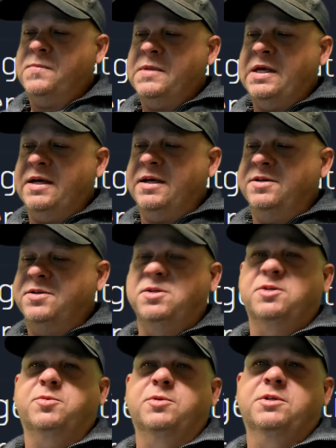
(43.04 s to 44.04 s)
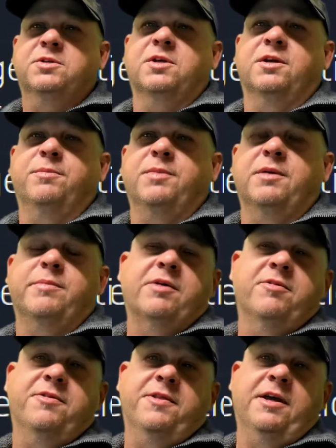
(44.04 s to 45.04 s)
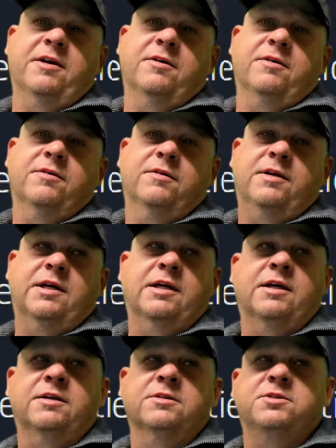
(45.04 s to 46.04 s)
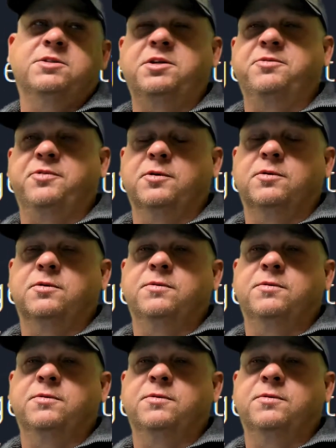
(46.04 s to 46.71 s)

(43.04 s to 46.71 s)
I guess this one's going to be about Theta and Tfuel.